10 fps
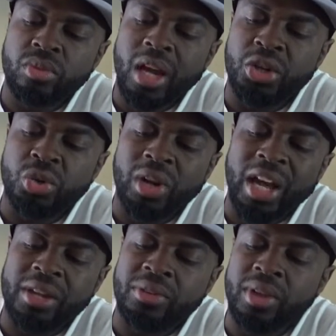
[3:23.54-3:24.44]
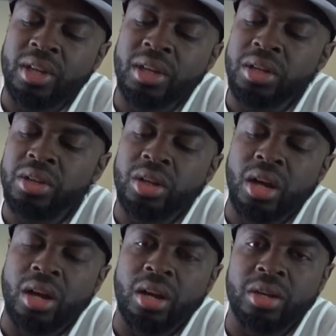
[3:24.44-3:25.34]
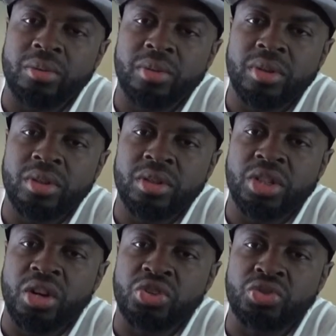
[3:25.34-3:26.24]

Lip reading: I do like the tongue